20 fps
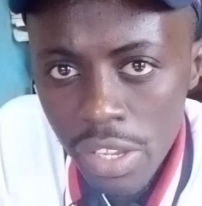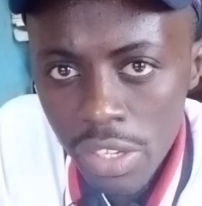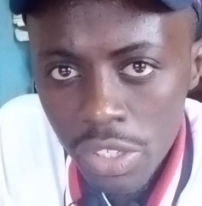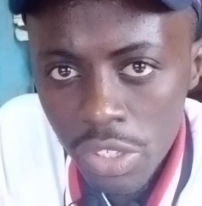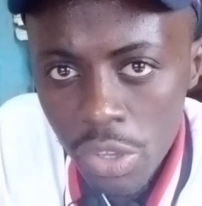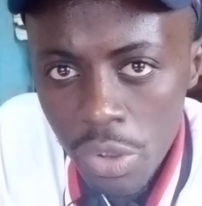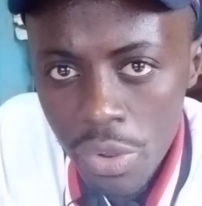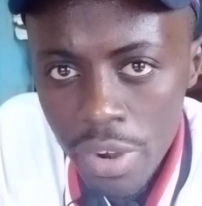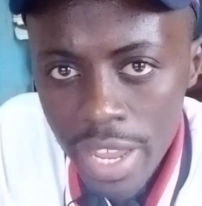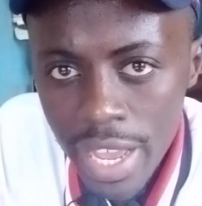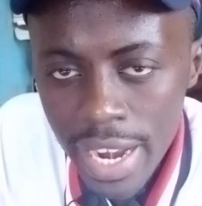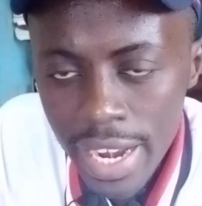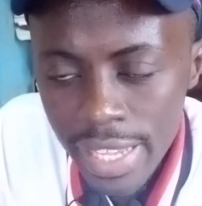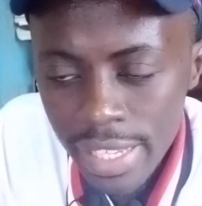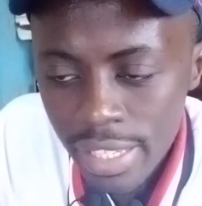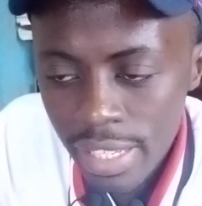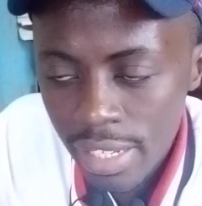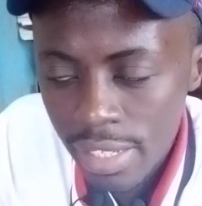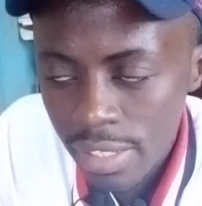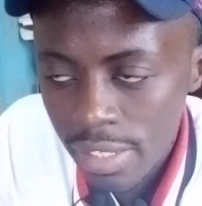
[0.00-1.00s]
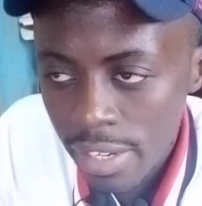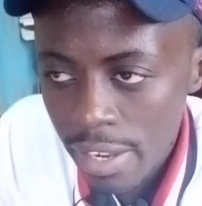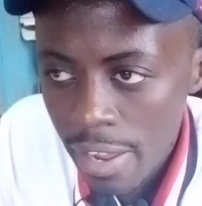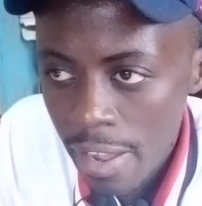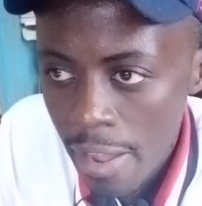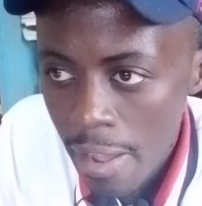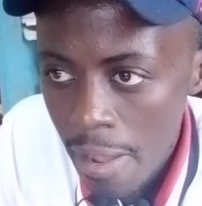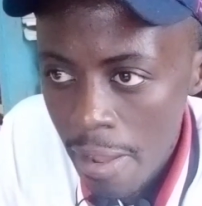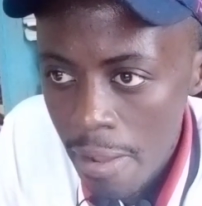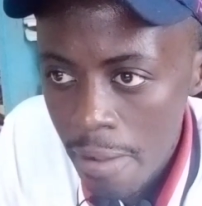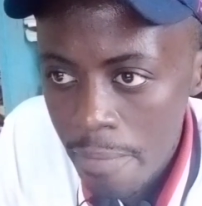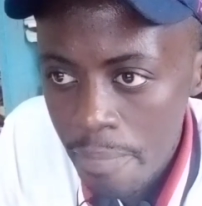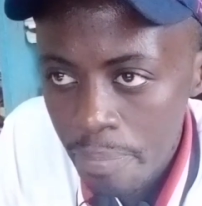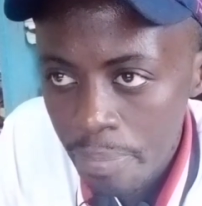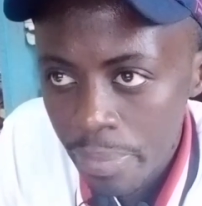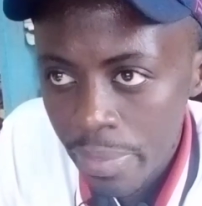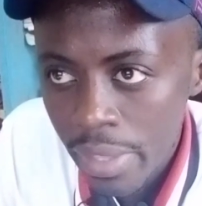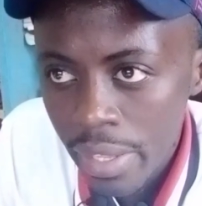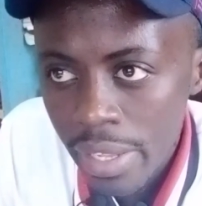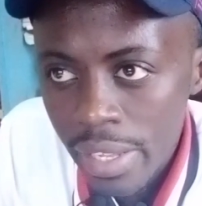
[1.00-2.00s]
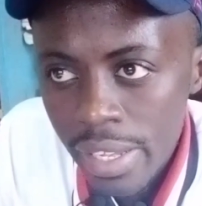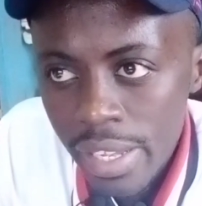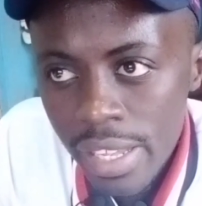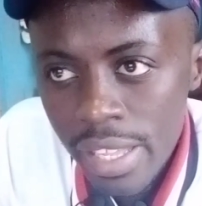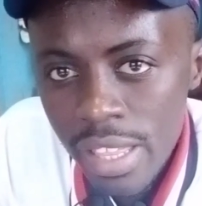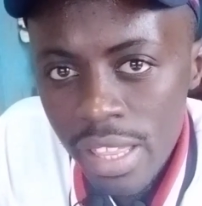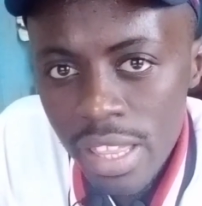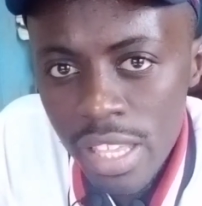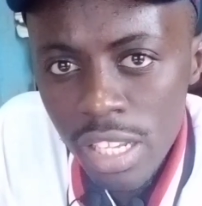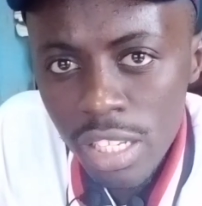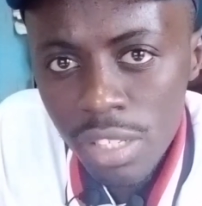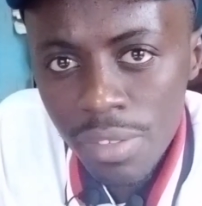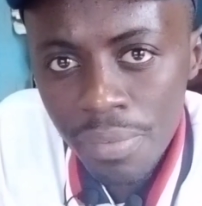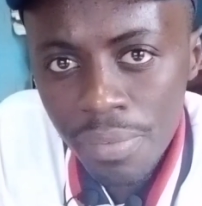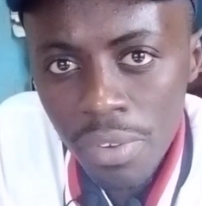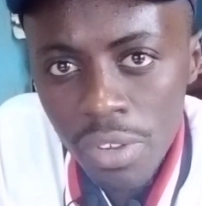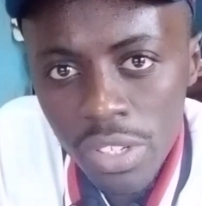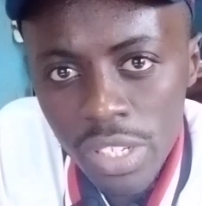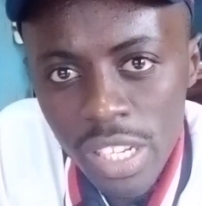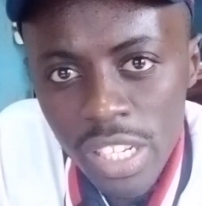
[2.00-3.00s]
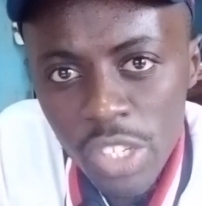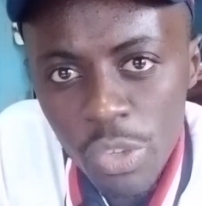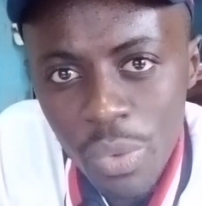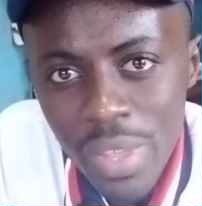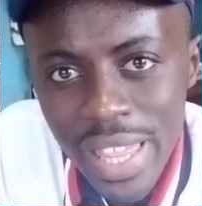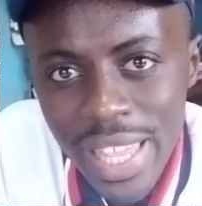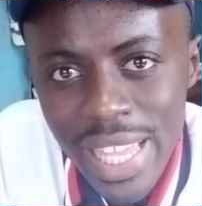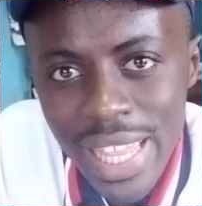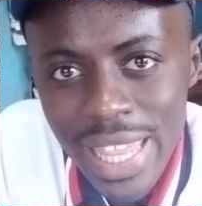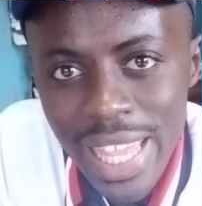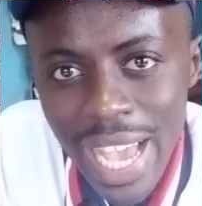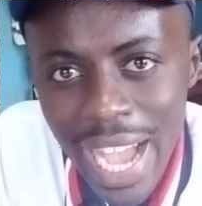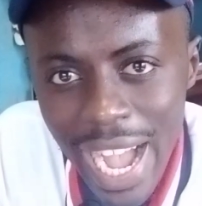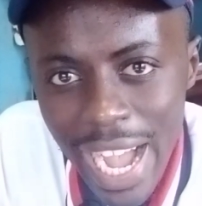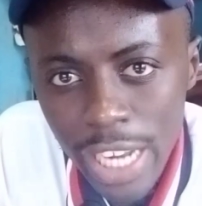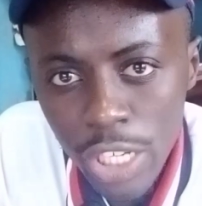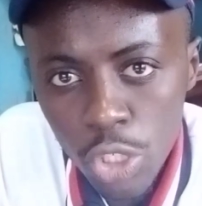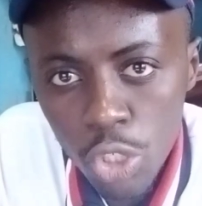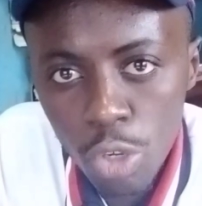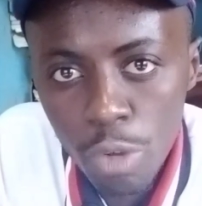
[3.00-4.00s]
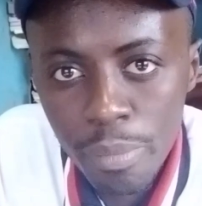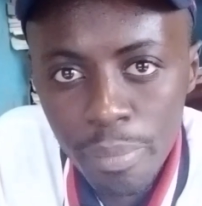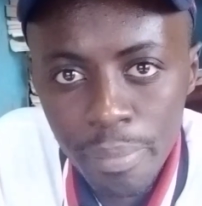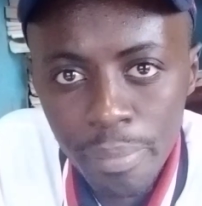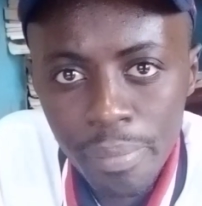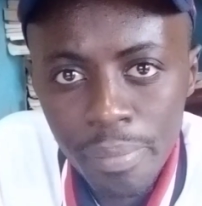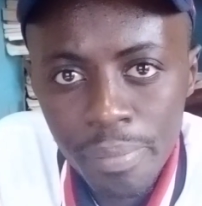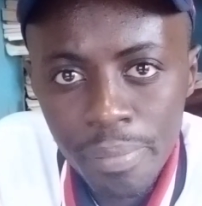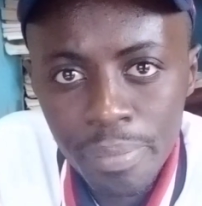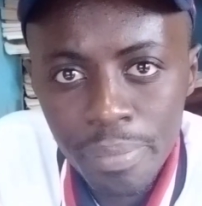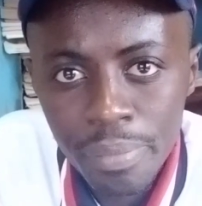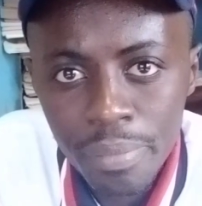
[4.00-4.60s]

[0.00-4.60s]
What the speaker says: So you realize that these forces within the atom